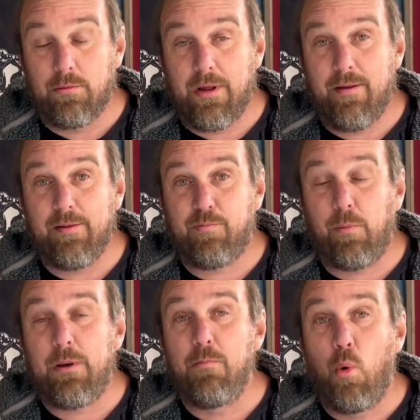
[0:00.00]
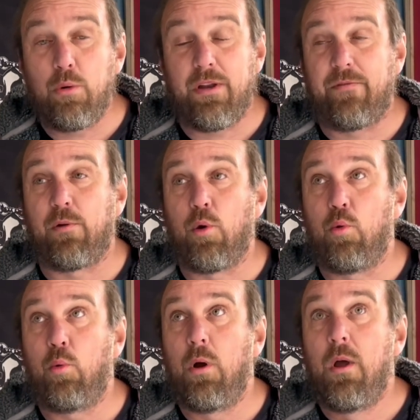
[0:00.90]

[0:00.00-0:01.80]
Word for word: It's probably more difficult